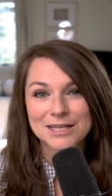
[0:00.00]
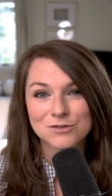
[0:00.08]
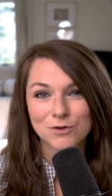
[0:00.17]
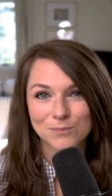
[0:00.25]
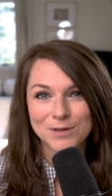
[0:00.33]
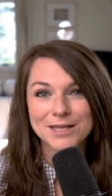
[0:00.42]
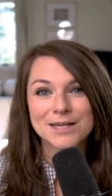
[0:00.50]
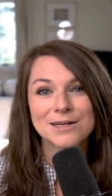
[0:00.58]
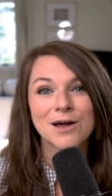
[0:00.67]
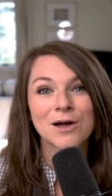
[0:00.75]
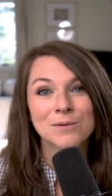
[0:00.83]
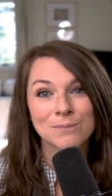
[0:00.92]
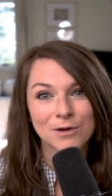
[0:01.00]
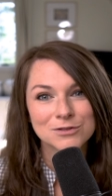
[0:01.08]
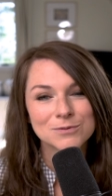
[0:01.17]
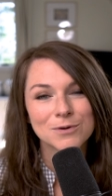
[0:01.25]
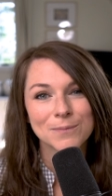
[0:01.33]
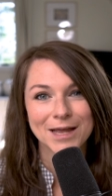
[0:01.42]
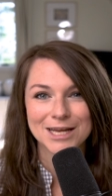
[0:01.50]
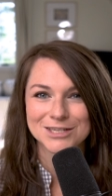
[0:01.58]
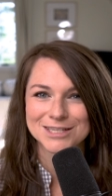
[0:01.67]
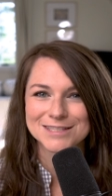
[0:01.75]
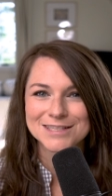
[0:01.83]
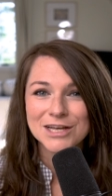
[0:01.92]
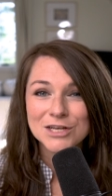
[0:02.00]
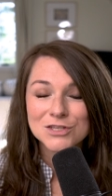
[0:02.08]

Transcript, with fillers: is repeated on multiple pages.